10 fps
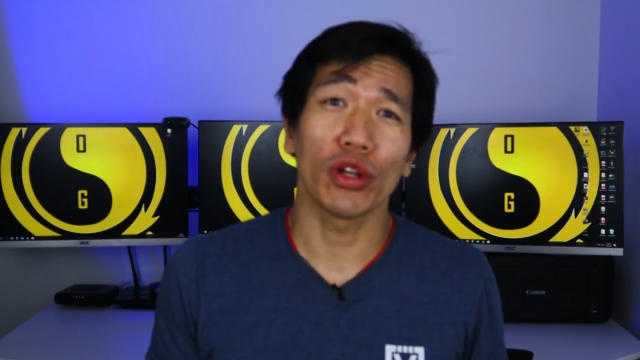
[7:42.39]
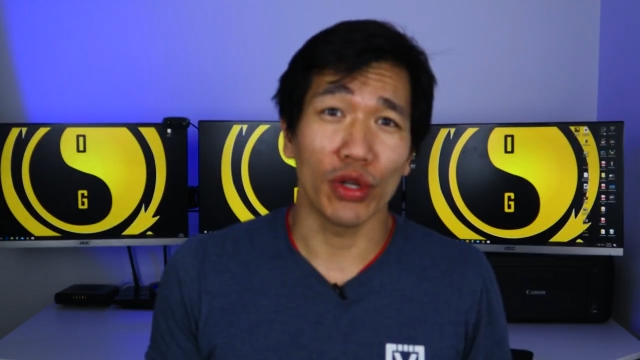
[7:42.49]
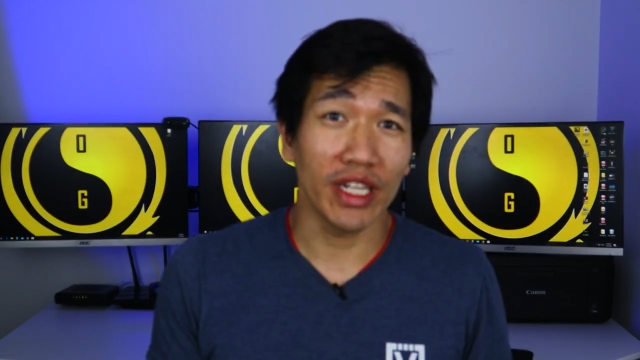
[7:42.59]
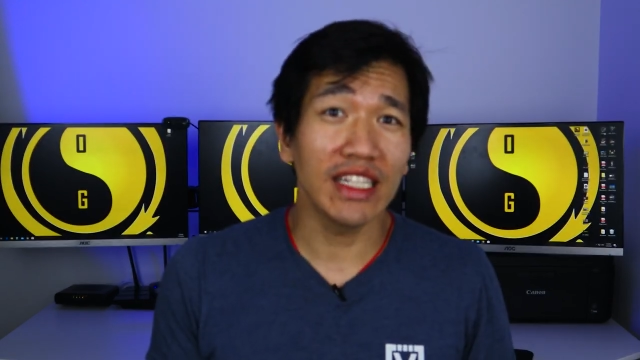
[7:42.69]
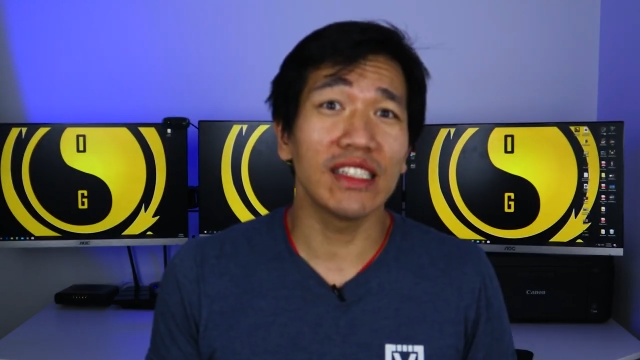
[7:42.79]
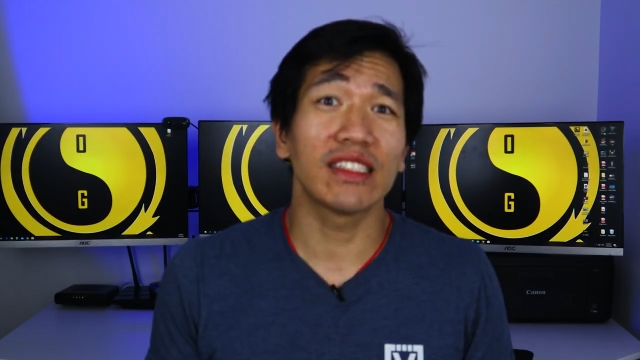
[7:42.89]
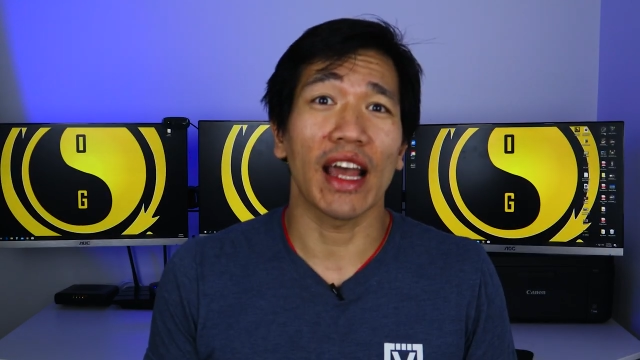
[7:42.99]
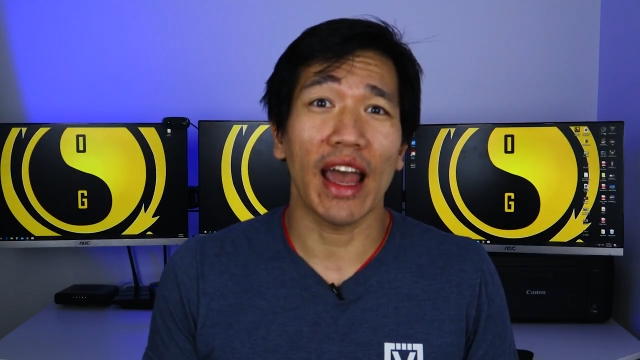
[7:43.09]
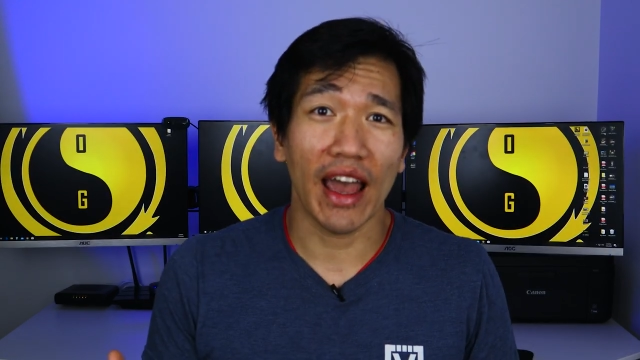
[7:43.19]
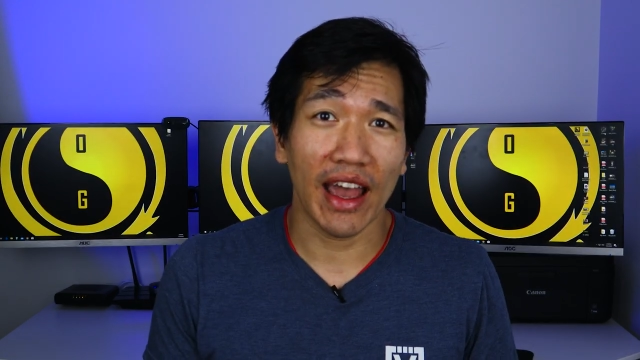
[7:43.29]
your
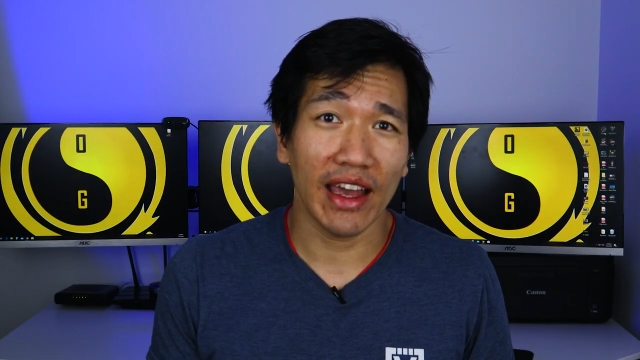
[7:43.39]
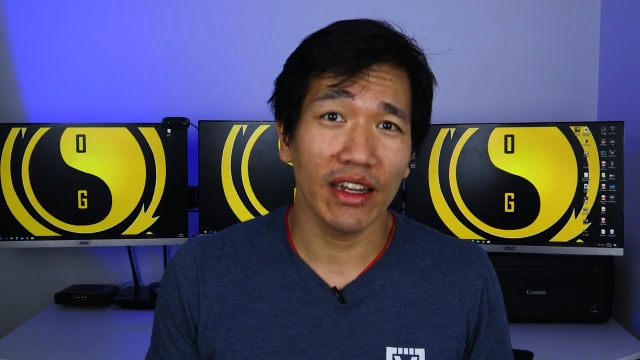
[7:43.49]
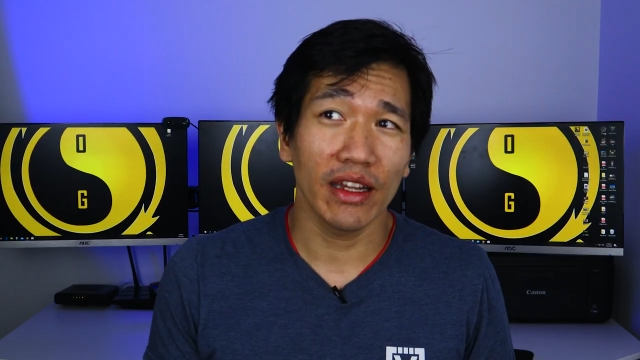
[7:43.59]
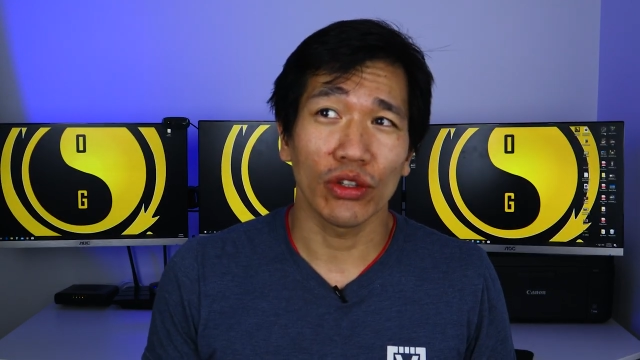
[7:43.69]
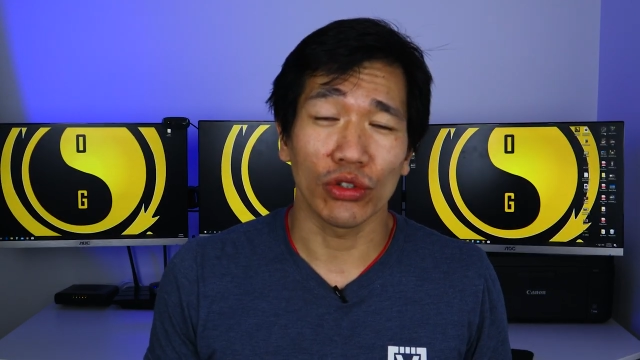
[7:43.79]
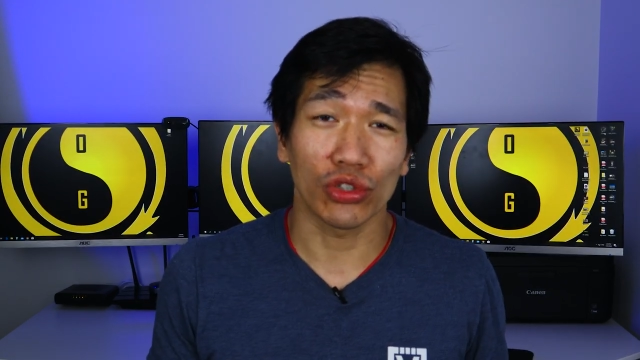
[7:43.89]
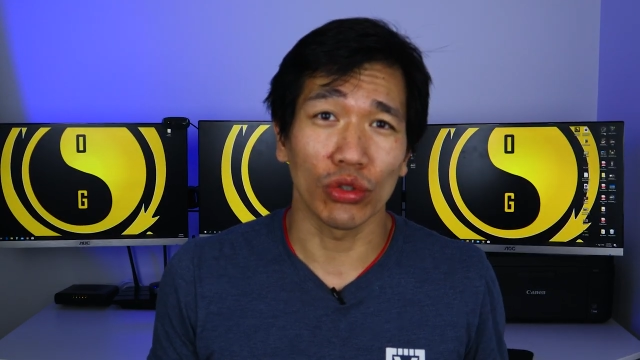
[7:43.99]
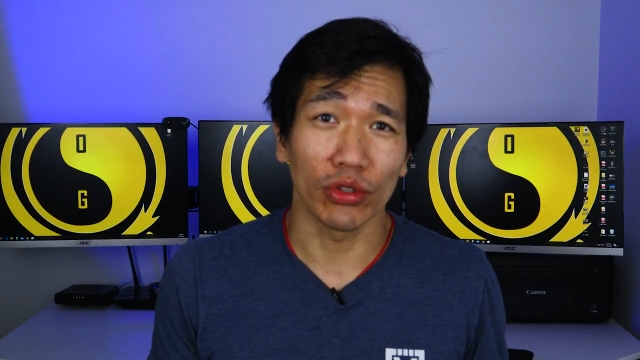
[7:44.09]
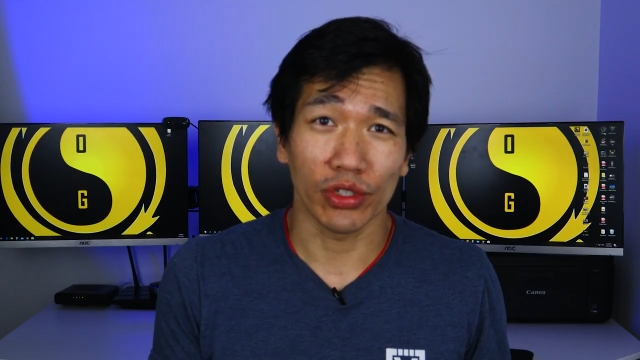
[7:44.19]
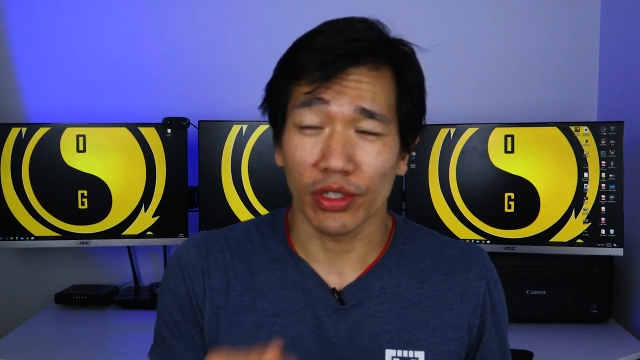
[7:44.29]
knees and your
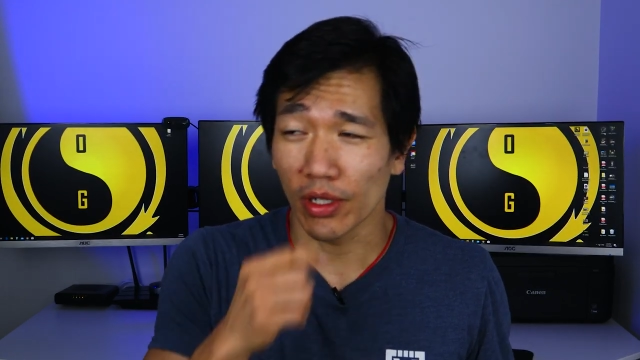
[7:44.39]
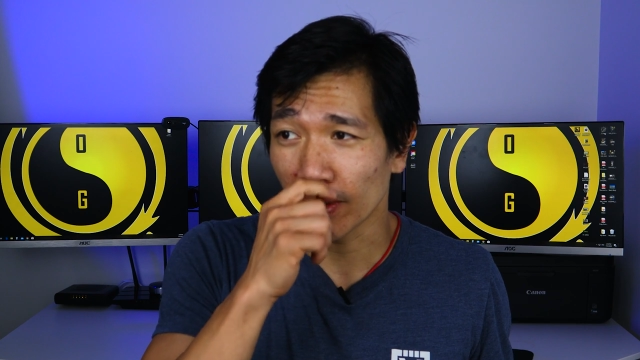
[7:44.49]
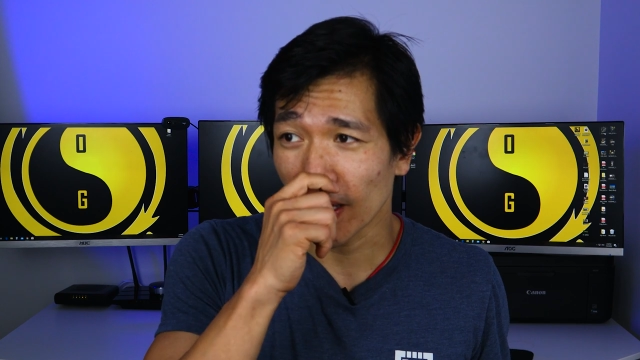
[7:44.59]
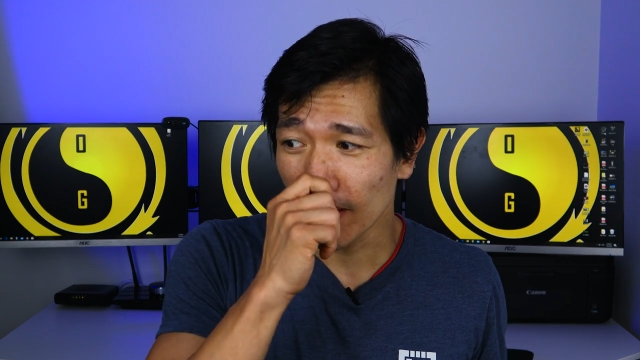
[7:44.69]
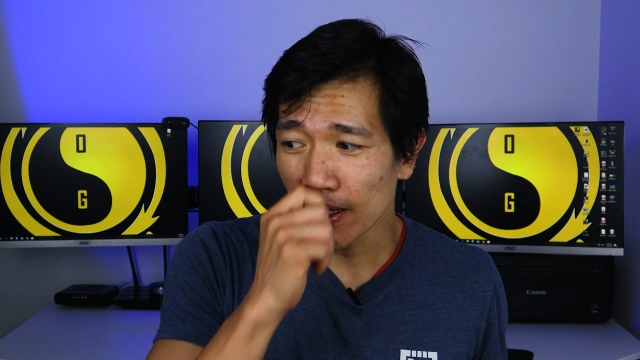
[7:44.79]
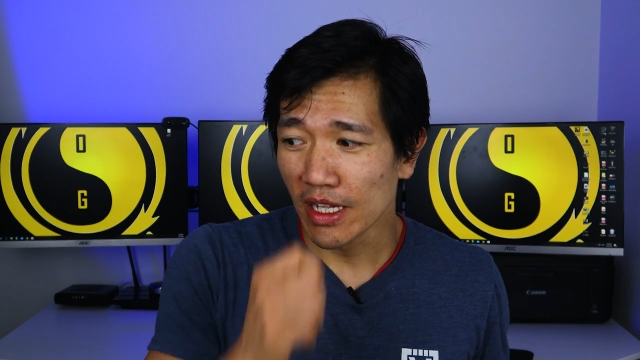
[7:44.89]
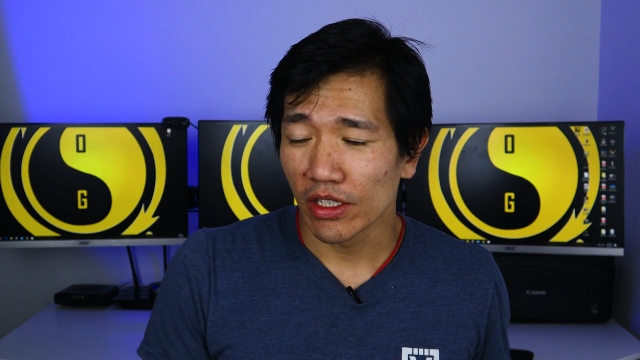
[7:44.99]
shoulders, okay?